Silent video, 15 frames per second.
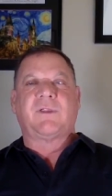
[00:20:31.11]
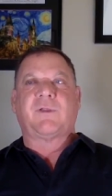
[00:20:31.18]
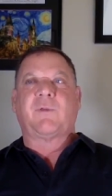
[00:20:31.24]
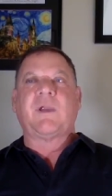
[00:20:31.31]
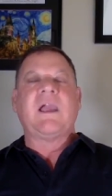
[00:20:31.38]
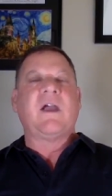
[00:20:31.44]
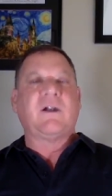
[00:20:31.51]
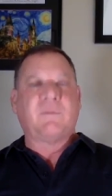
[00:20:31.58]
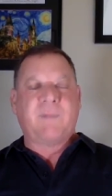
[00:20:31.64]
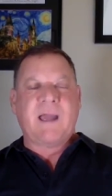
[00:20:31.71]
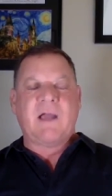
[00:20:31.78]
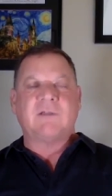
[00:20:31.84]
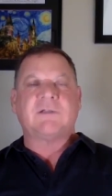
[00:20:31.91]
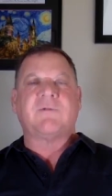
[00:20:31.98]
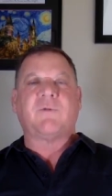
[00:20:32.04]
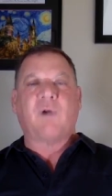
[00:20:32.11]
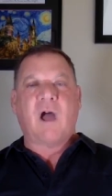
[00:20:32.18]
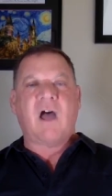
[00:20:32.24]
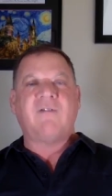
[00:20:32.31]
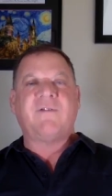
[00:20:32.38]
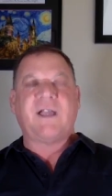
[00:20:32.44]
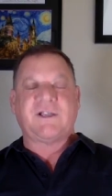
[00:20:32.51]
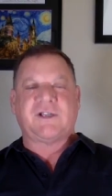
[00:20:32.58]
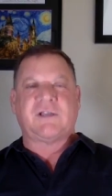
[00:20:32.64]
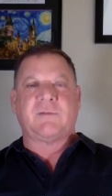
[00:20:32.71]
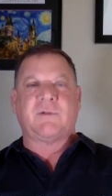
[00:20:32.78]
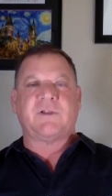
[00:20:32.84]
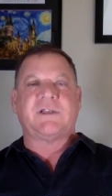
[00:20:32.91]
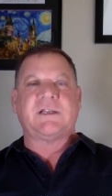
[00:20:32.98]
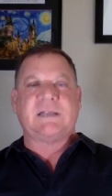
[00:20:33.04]
300 pounds of raw
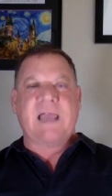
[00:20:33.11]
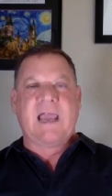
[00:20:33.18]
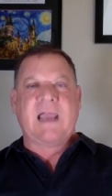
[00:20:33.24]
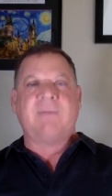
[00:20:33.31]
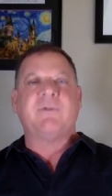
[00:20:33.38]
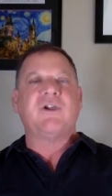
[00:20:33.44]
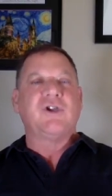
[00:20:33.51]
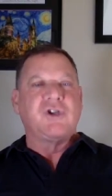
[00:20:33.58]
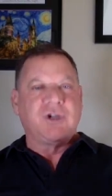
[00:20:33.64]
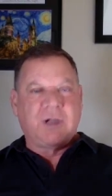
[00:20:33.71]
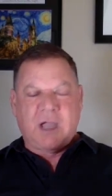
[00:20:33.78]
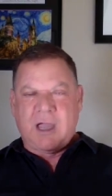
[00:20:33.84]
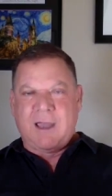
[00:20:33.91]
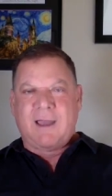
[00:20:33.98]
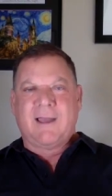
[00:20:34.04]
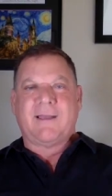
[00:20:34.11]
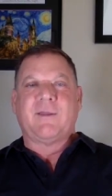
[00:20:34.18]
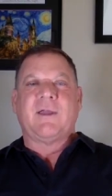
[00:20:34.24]
vegetables a day, uh,